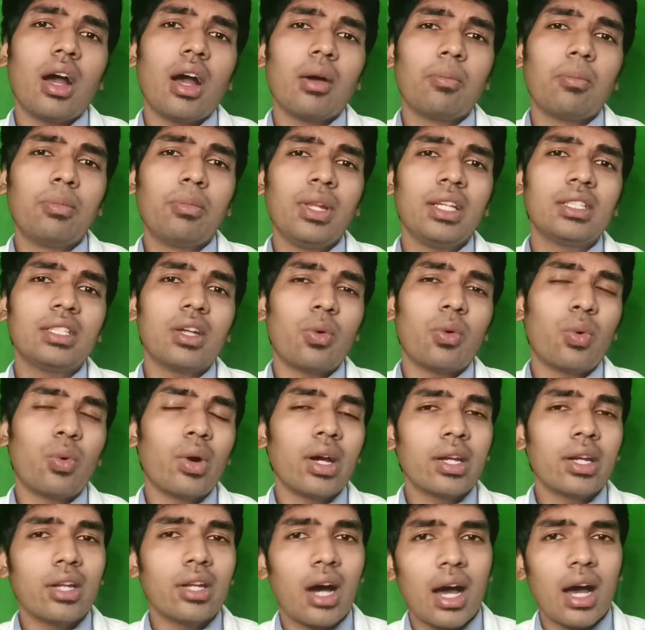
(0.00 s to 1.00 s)
Please
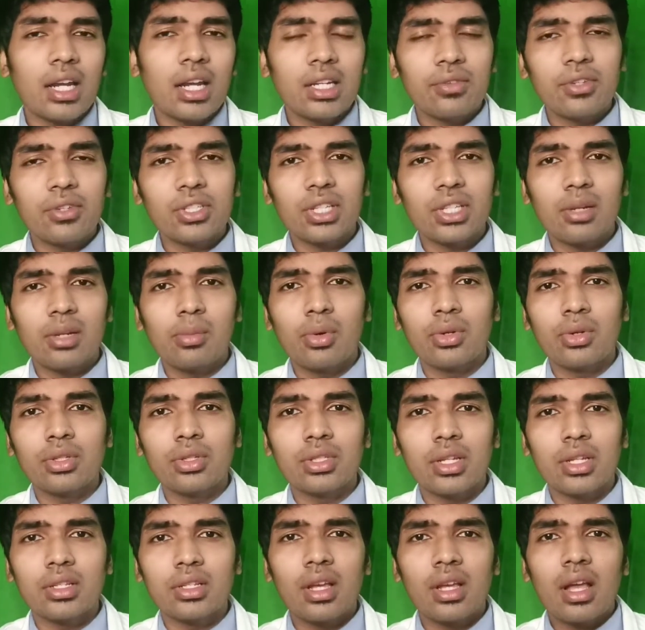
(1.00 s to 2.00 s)
avoid artificial bone
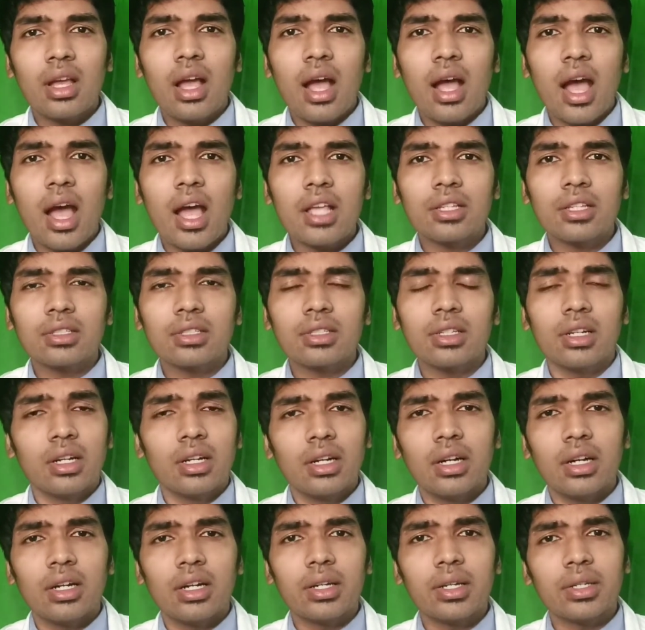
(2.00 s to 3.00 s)
sets, as
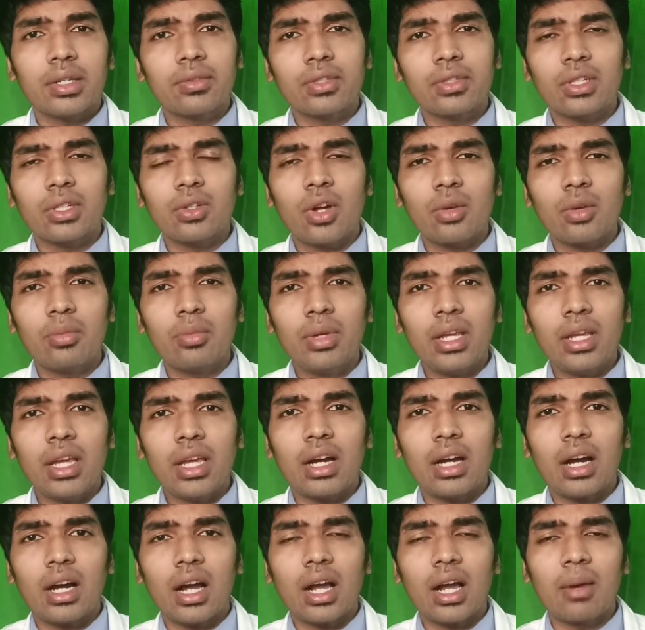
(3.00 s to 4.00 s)
it will not be
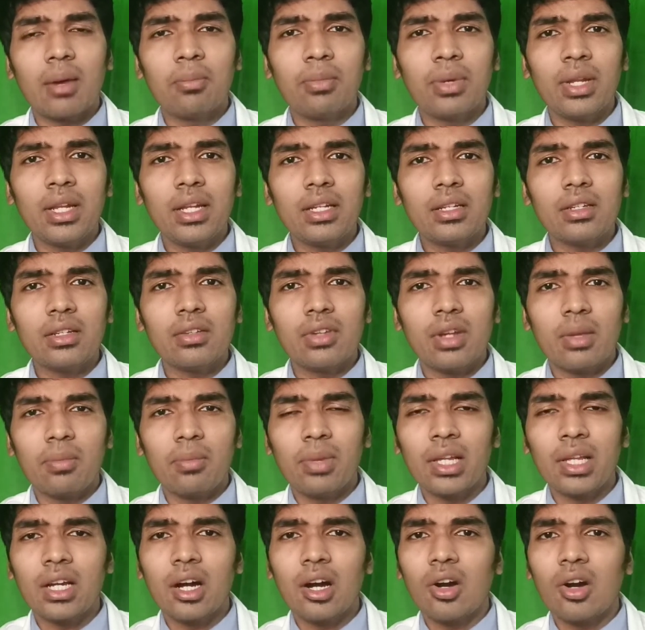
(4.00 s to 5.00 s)
a complete
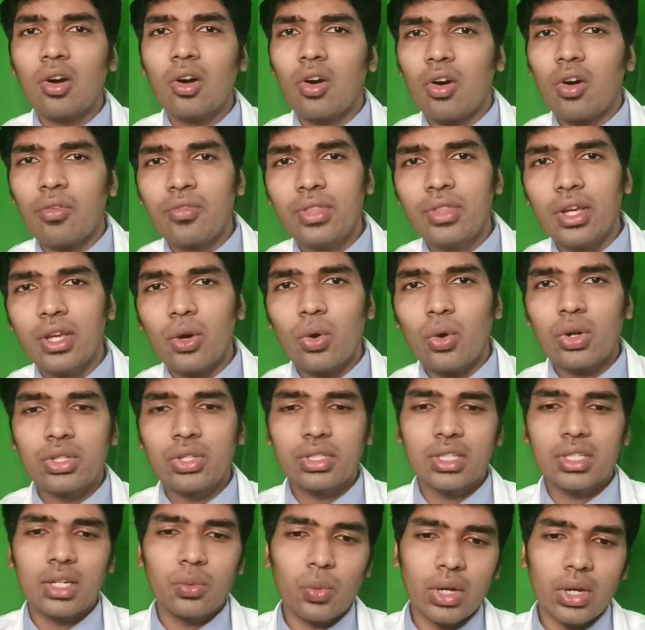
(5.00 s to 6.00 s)
replica of the
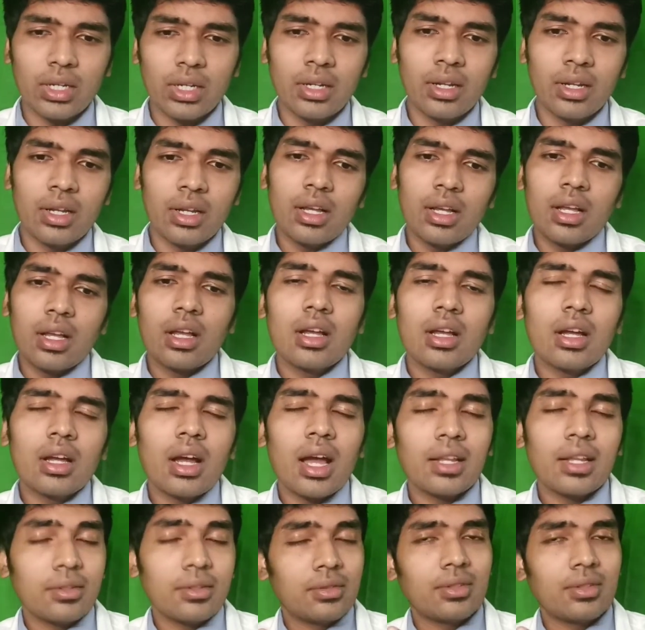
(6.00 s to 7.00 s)
original one.
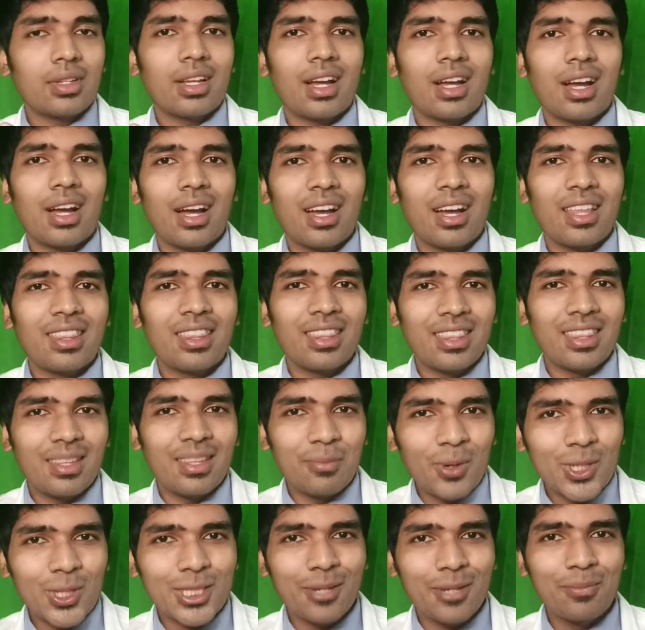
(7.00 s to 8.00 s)
And the
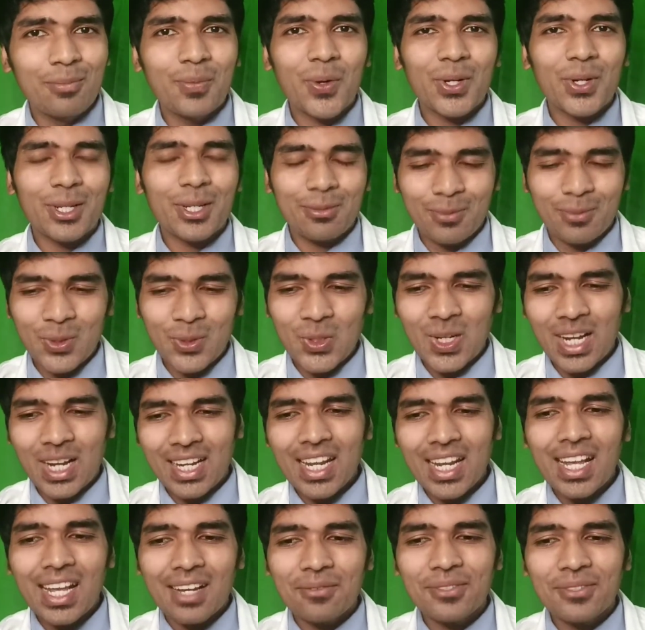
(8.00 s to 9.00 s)
most important book,
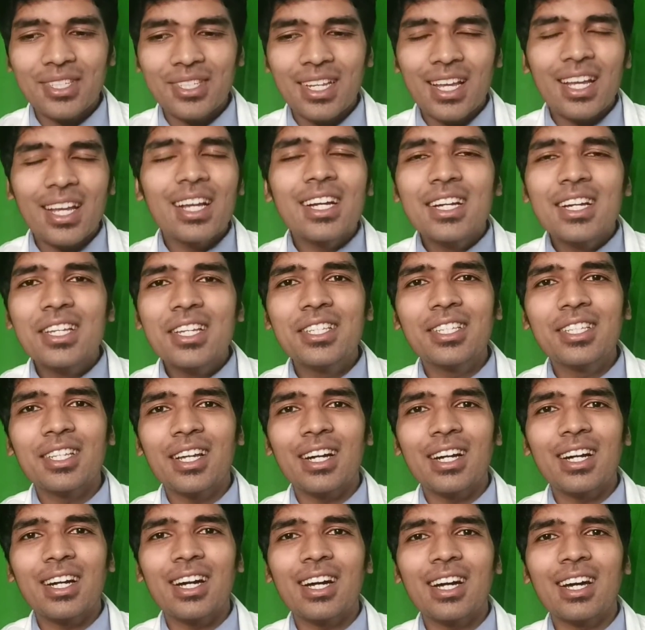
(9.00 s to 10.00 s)
Cunningham's,
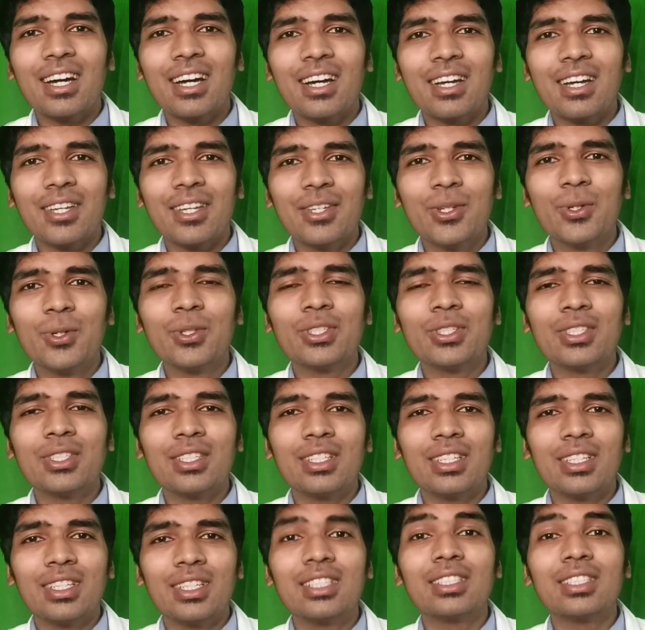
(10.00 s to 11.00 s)

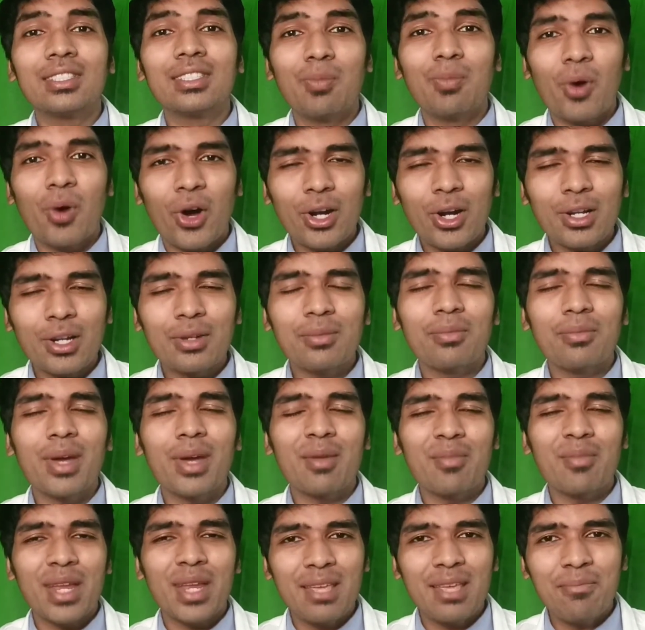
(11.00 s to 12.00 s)
is bought by
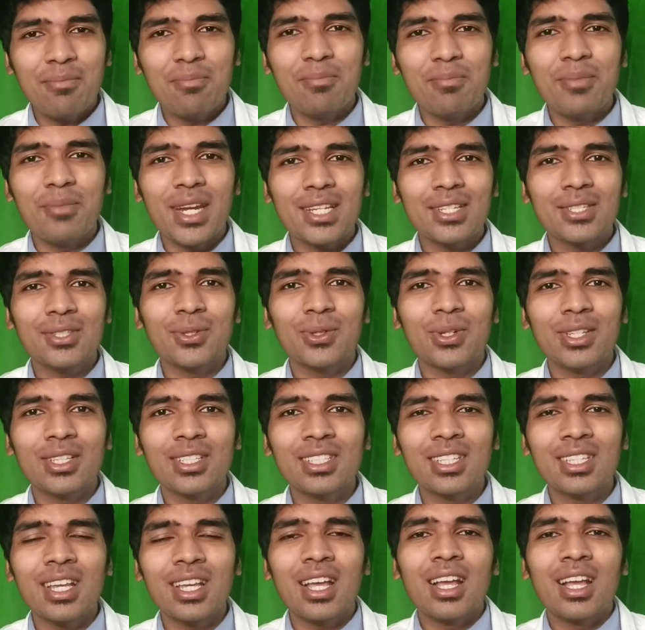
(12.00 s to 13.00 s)
many students